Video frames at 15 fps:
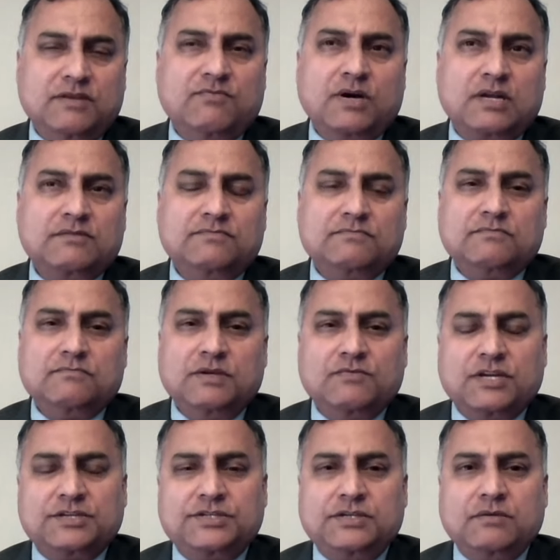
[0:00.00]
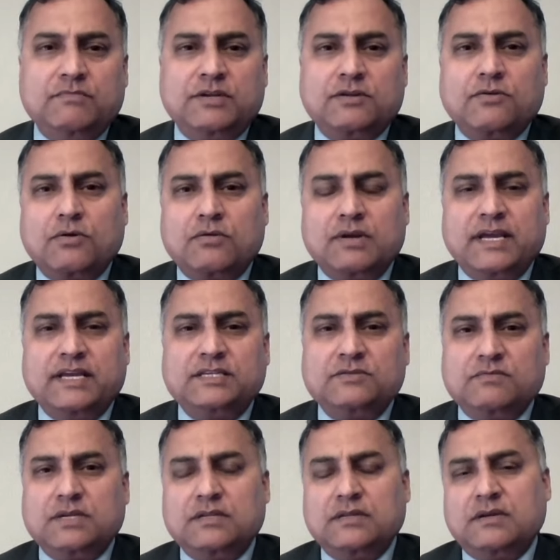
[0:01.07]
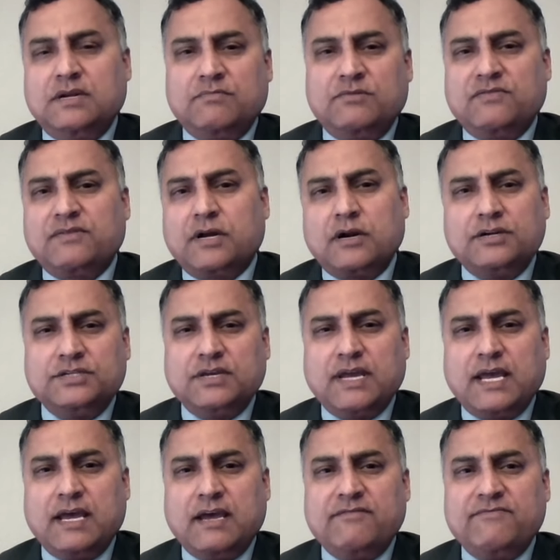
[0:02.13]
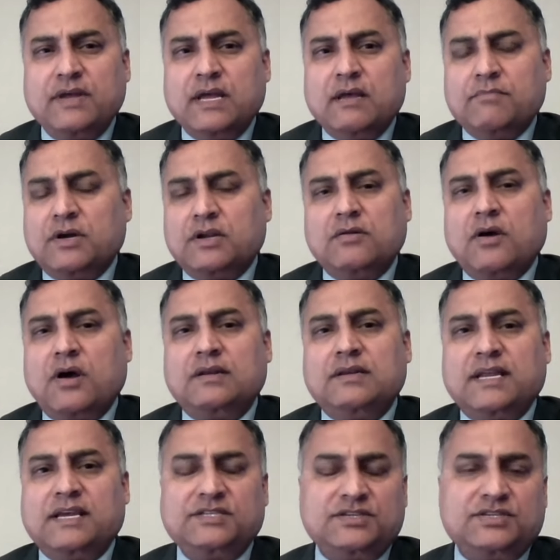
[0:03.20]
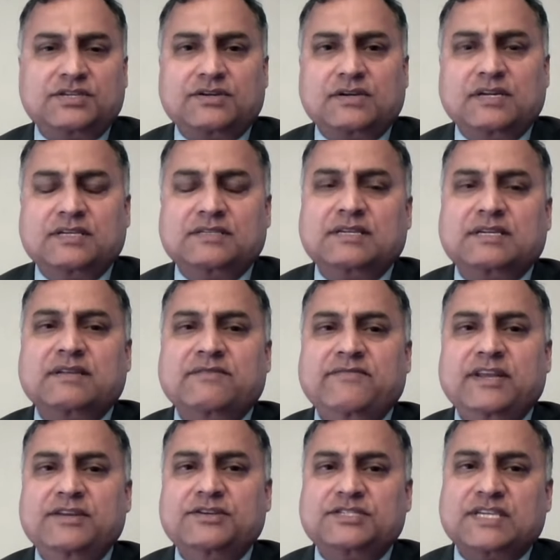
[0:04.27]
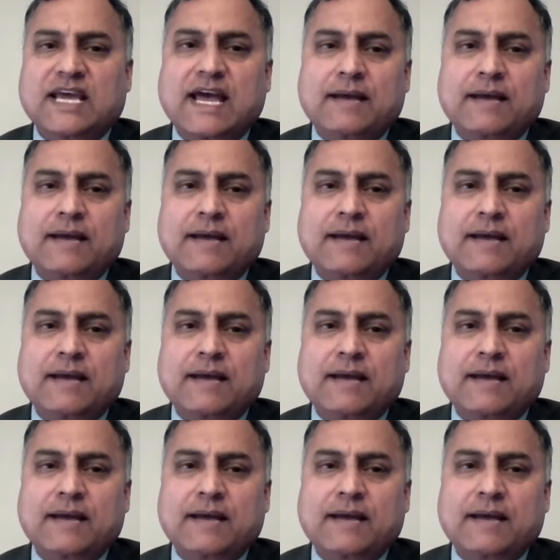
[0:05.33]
we would assume it correlates with the number of cards you have, but not necessarily. It's the convenience